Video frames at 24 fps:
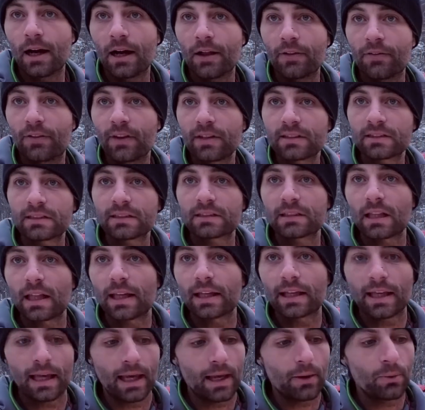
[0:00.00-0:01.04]
This is
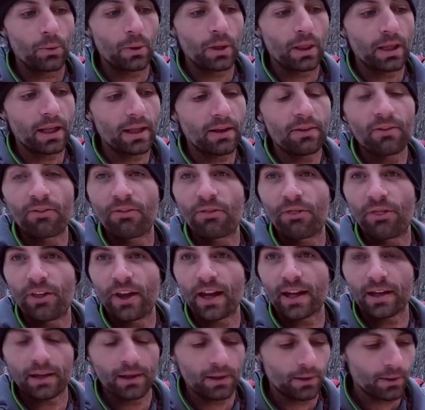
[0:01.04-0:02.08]
like a really
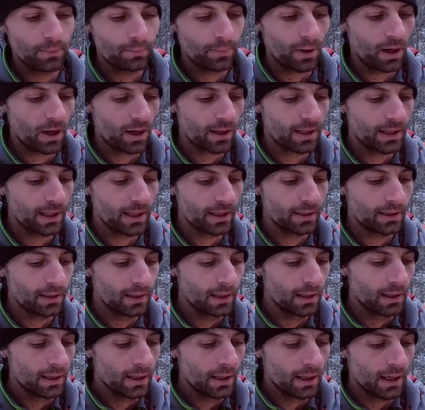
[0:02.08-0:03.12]
thick pocket,
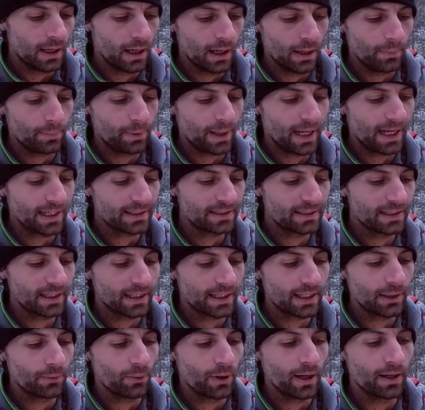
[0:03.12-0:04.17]

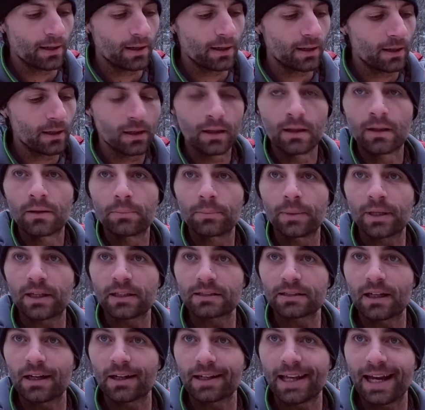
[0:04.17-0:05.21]
plasticky one,
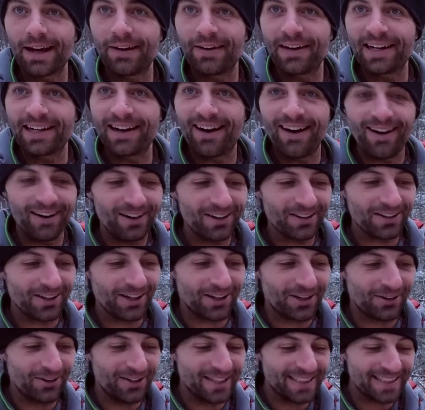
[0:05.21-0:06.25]
because I'll carry all the
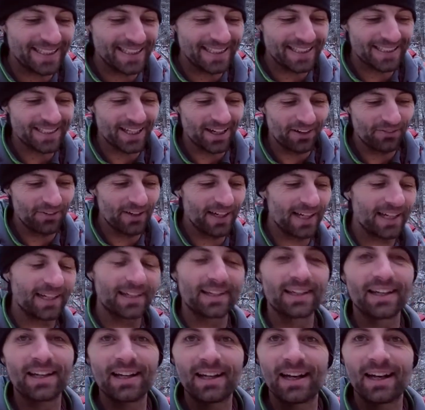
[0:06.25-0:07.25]
greasy stuff in it.